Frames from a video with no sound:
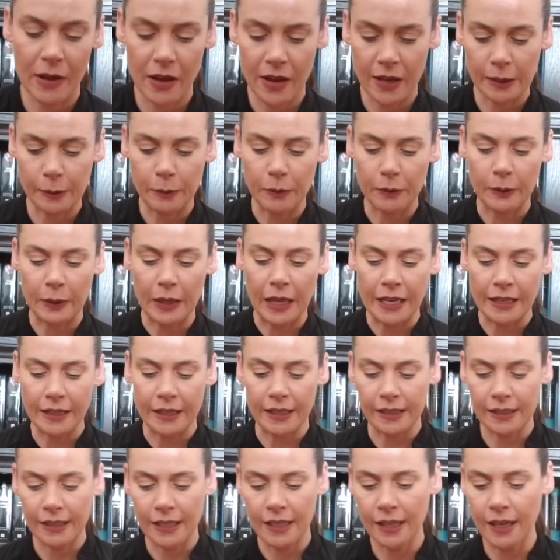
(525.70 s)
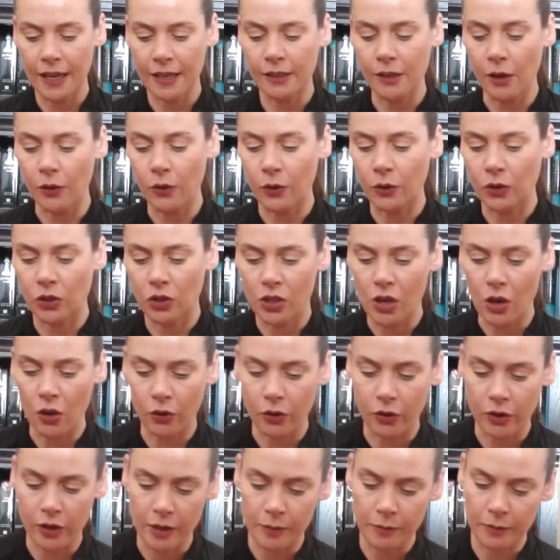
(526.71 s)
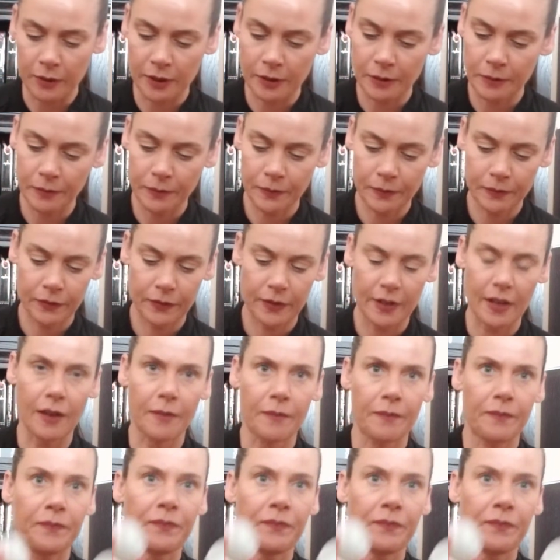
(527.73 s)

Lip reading: husband liked this. He likes all those gel creams. Yep.